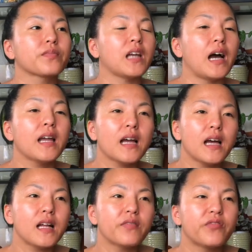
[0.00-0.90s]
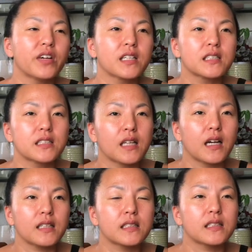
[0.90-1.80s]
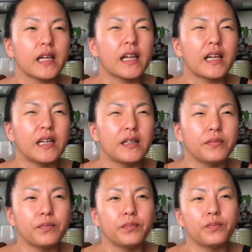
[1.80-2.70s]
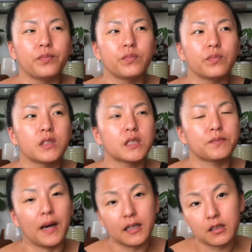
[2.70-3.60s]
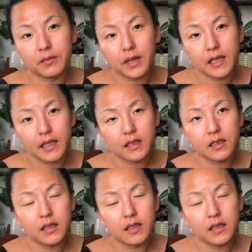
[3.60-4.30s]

I had fungus knots and spider mite